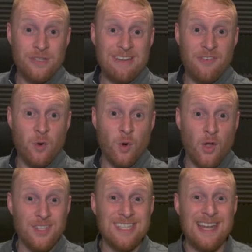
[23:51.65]
difficult
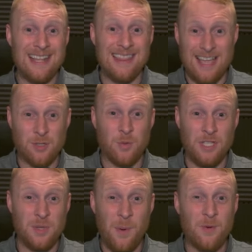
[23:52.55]
content and that's what
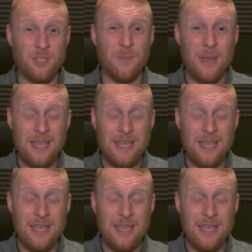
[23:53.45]
it's supposed to be,